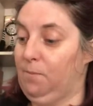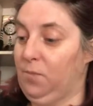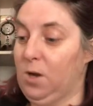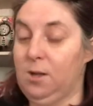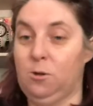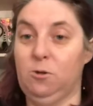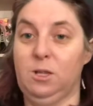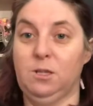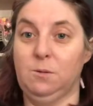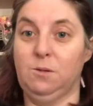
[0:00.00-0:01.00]
I thought
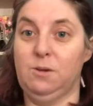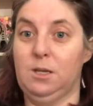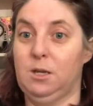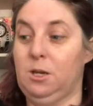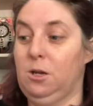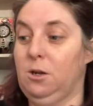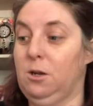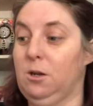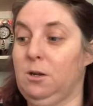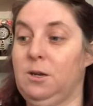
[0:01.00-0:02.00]
this was rather
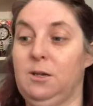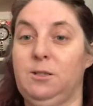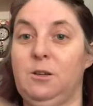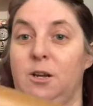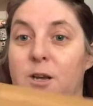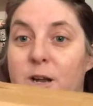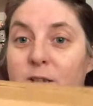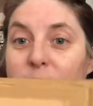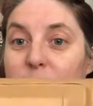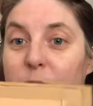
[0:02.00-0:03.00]
cute, because I
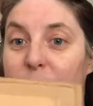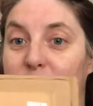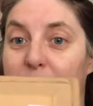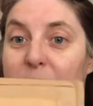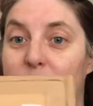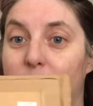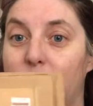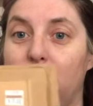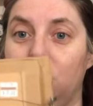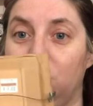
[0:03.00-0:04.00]
noticed it when I was back. I thought,
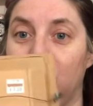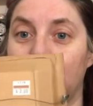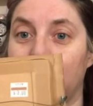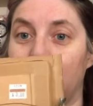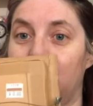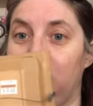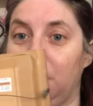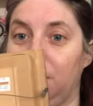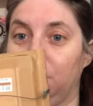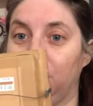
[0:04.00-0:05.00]
oh, it's going to
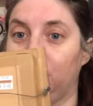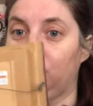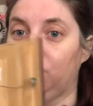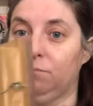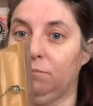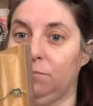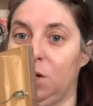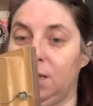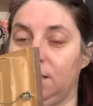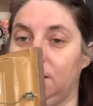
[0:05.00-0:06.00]
be
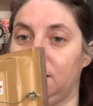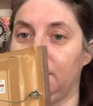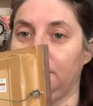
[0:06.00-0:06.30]
nice and deep.